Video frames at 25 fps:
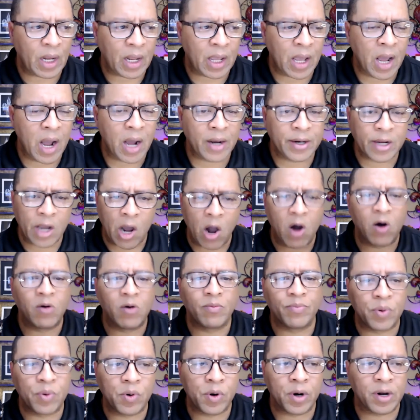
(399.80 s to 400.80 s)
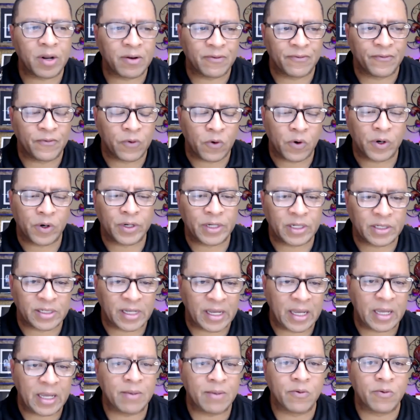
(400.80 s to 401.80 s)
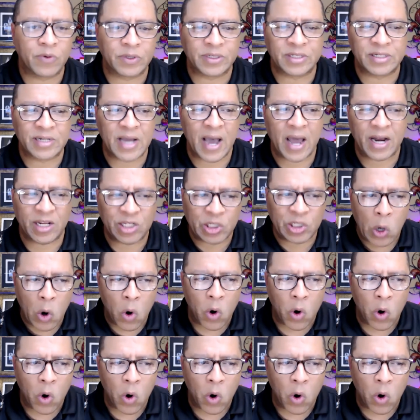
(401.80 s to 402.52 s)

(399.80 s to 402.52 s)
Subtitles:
The onboarding for the team was not as